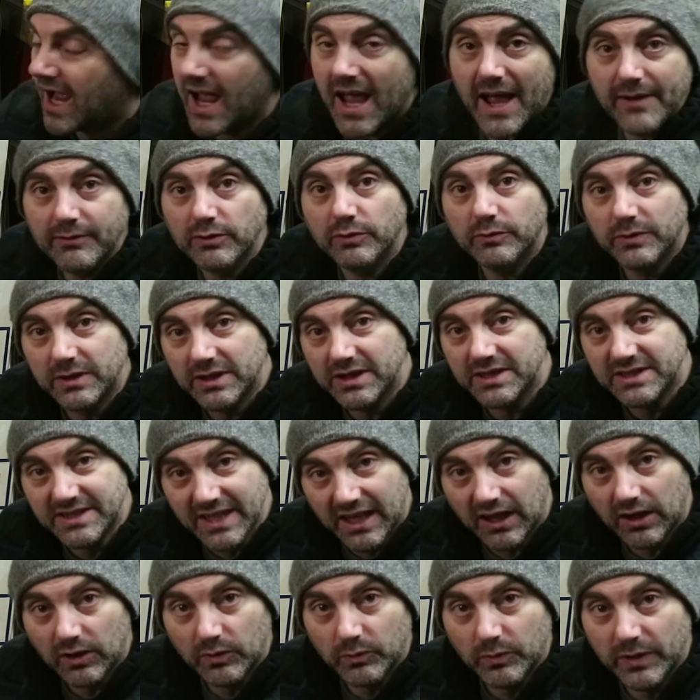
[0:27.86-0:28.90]
I haven't really
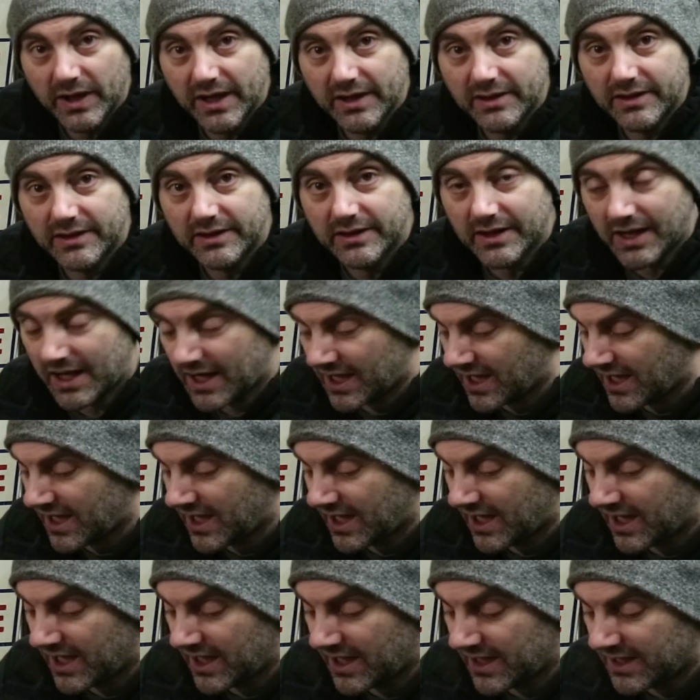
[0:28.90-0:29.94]
dealt with
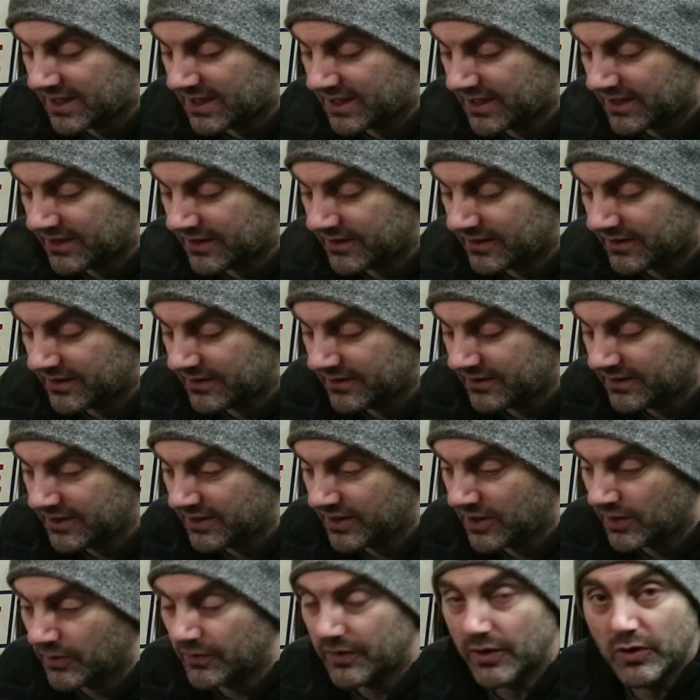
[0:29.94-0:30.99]

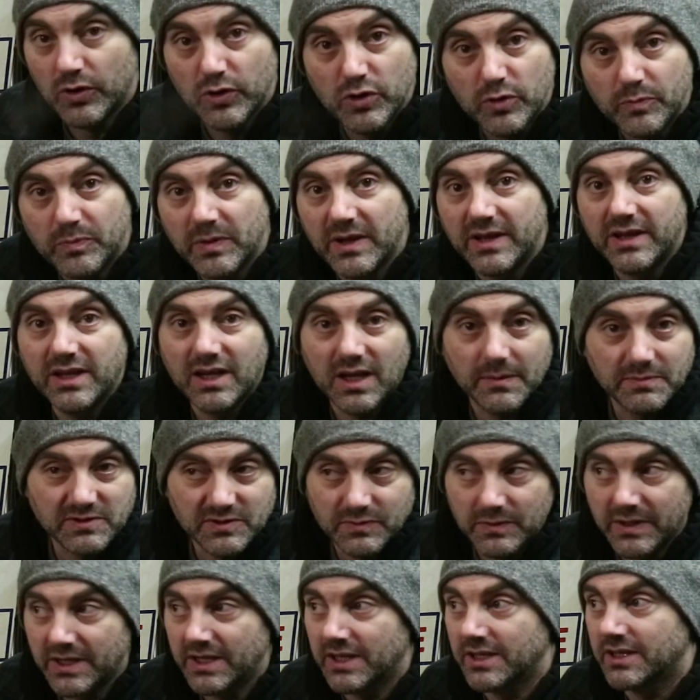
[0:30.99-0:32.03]
you know, the hoop and the
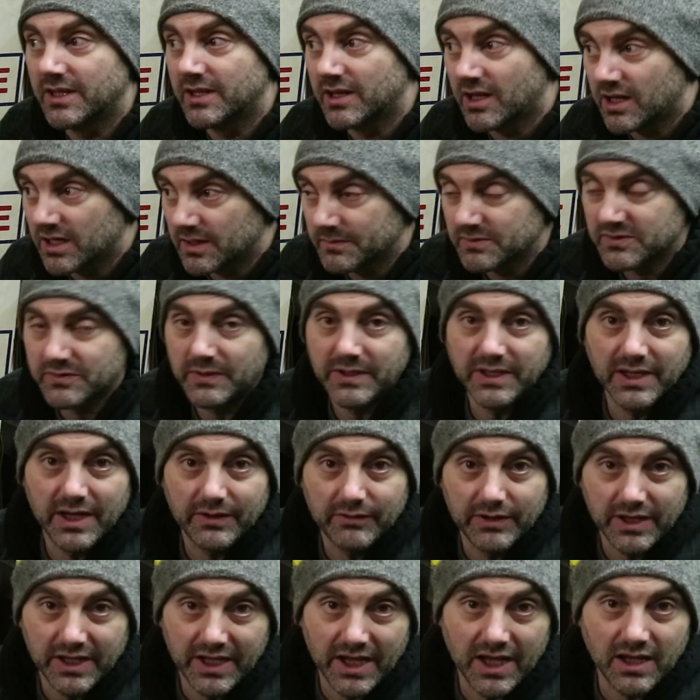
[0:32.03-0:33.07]
upswing and the not upswing and
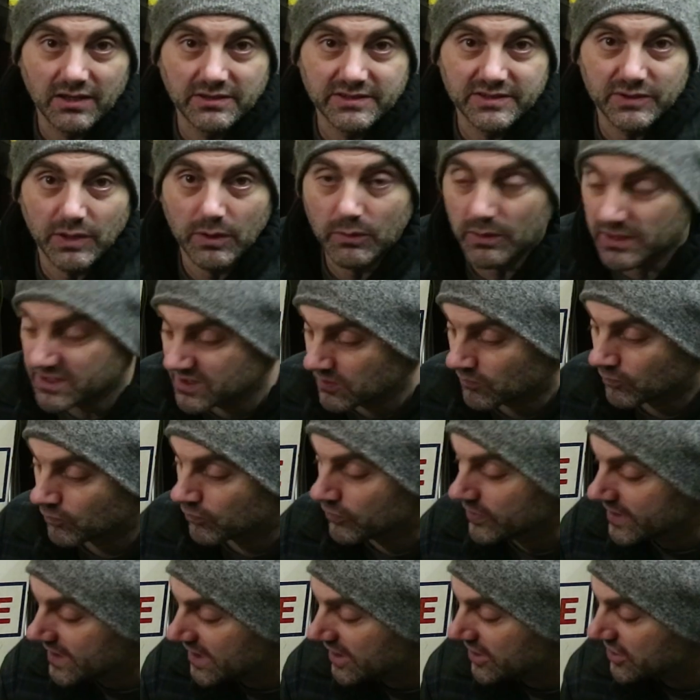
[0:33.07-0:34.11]
everything else, so I wasn't
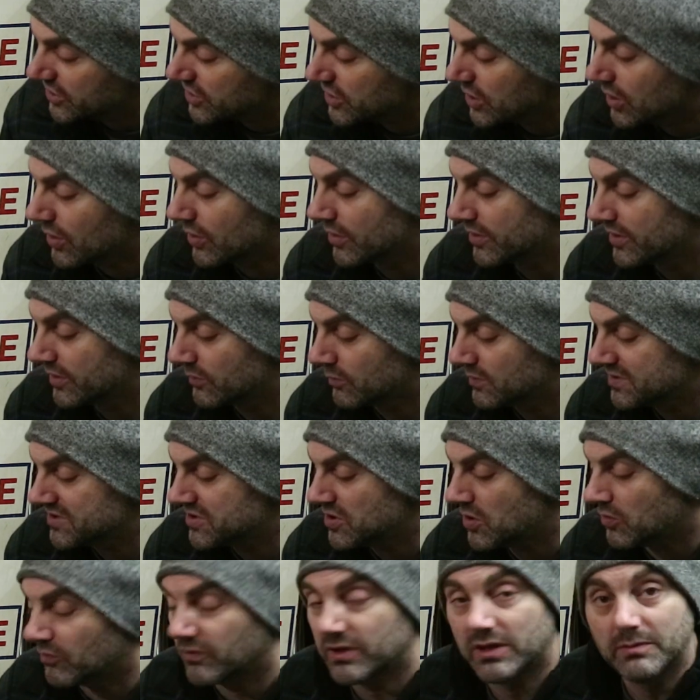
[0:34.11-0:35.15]
really sure, and there was
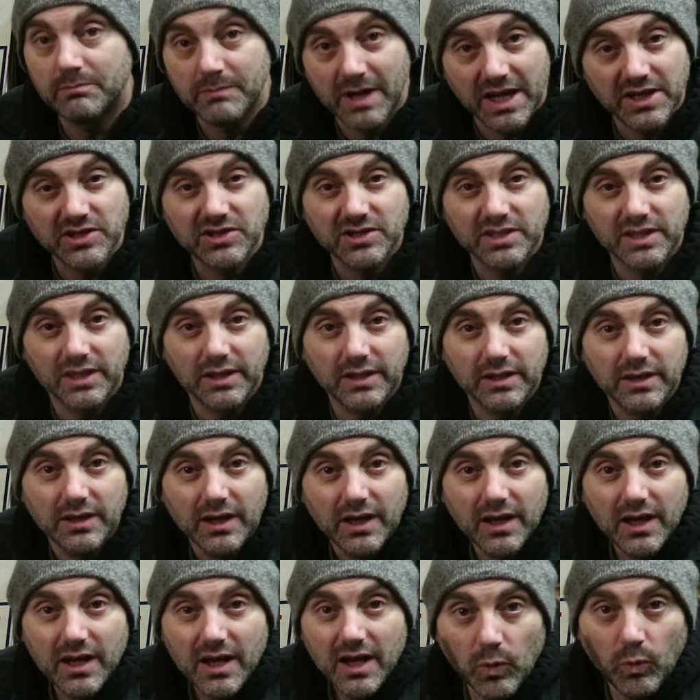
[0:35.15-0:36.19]
no real mention
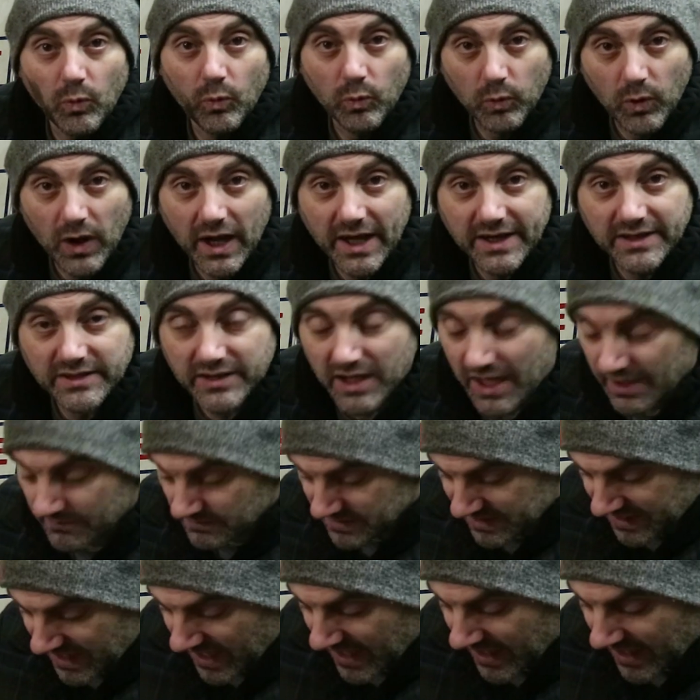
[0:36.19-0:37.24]
what I
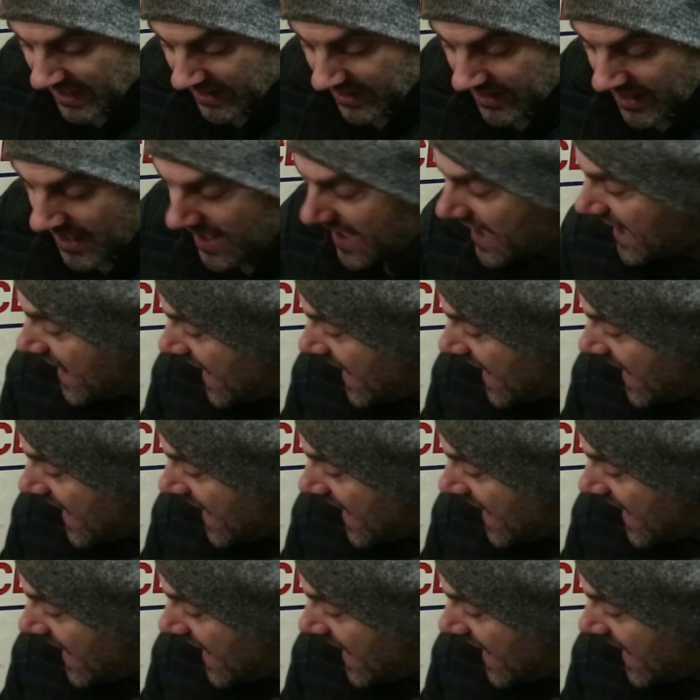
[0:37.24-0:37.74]
was getting.